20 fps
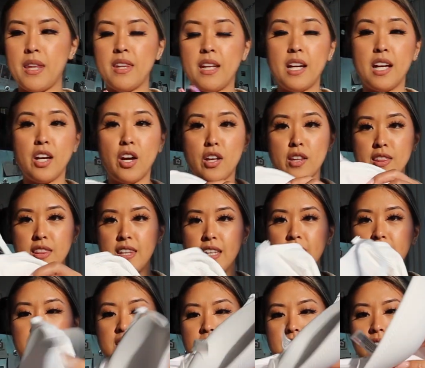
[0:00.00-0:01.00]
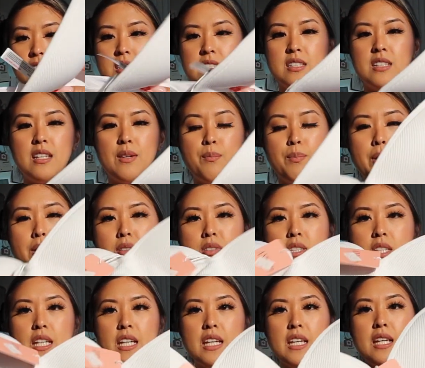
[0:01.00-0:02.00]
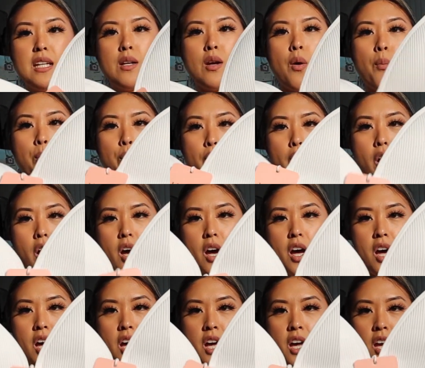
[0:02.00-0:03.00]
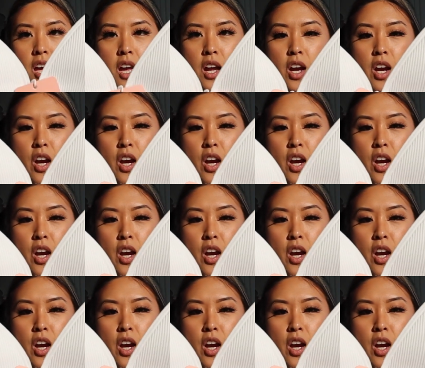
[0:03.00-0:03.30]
And then I got this built-in bra